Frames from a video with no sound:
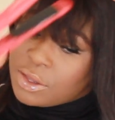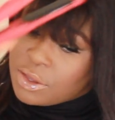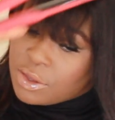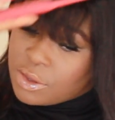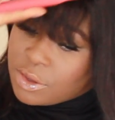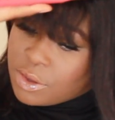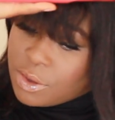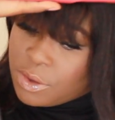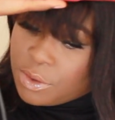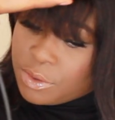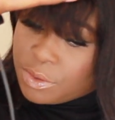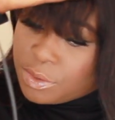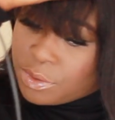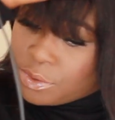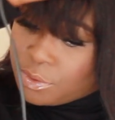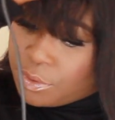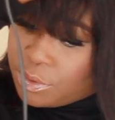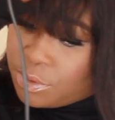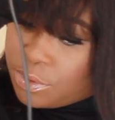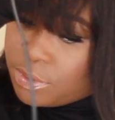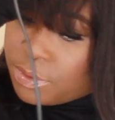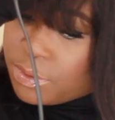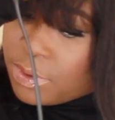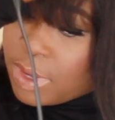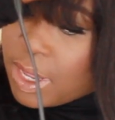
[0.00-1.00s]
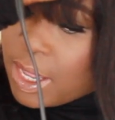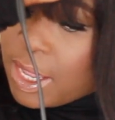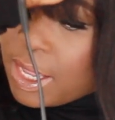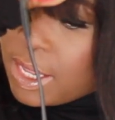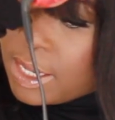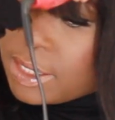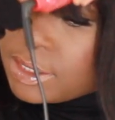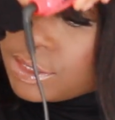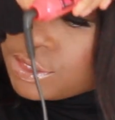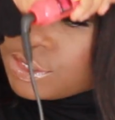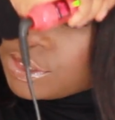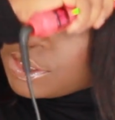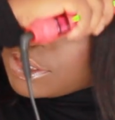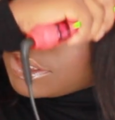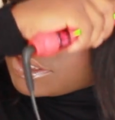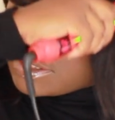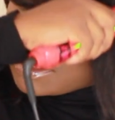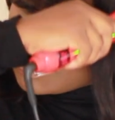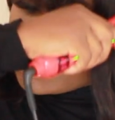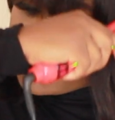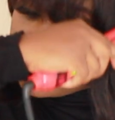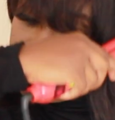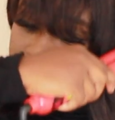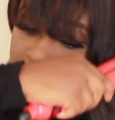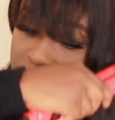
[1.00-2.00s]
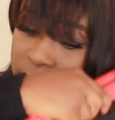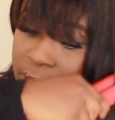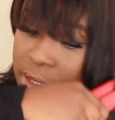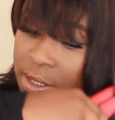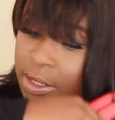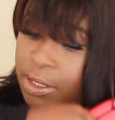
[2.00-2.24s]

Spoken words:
go through and just